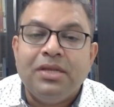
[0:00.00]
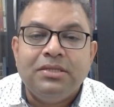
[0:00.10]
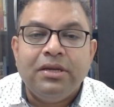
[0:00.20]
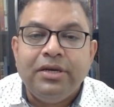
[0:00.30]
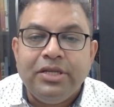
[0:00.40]
as
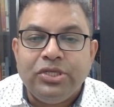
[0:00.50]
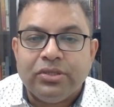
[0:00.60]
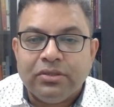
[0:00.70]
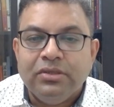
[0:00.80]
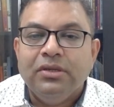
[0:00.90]
their
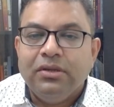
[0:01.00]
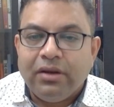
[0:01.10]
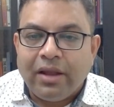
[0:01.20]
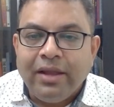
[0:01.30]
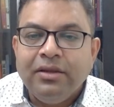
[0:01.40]
teacher,
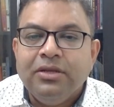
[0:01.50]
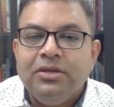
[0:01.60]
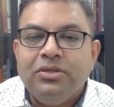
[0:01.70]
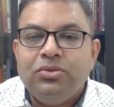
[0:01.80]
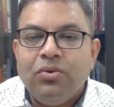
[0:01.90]
right?
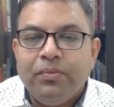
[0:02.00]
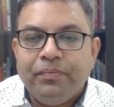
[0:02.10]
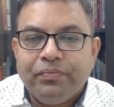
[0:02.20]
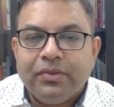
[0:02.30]
So